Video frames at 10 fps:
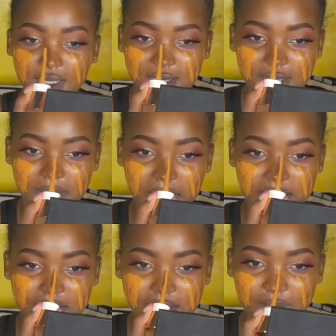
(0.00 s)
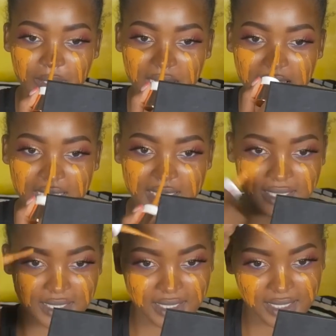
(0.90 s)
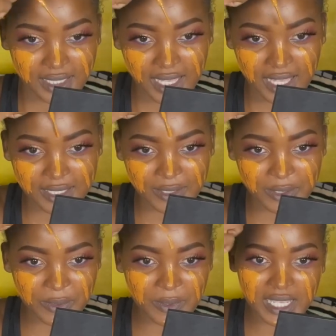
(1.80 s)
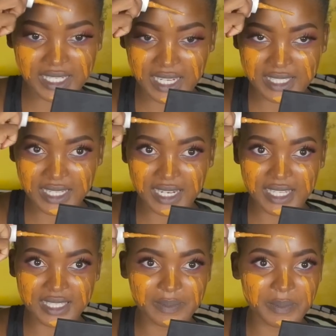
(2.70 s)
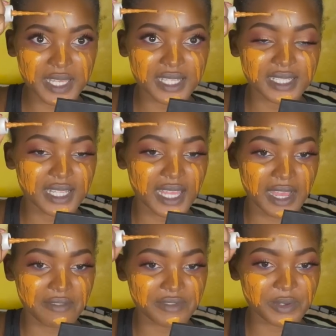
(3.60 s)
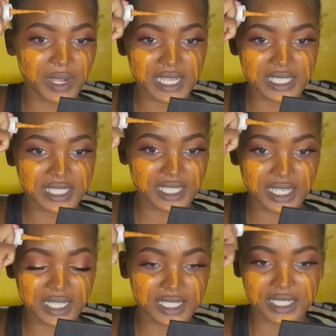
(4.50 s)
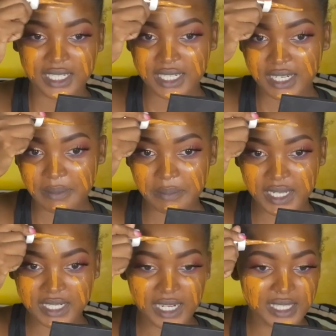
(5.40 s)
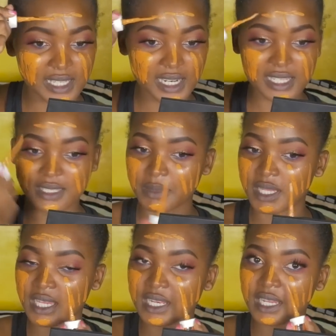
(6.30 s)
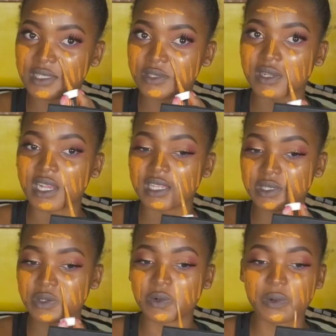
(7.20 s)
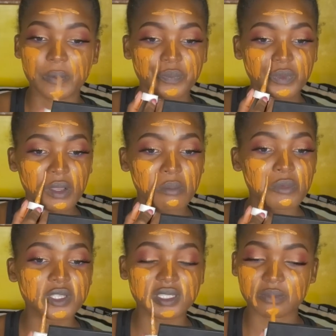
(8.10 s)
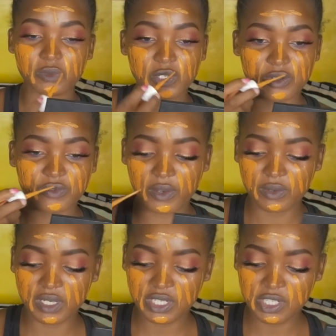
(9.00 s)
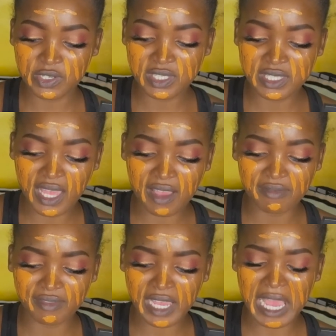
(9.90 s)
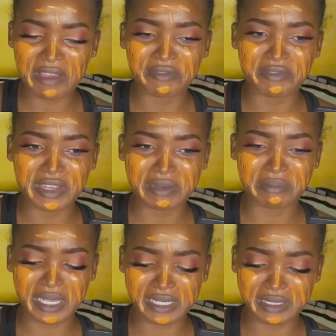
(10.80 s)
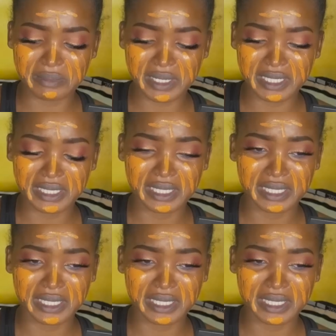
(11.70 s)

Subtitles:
it smells so nice. I don't know why it has a nice smell. I have no idea, but it has a nice smell. And as you guys know, most Me Too foundations have a very bad smell,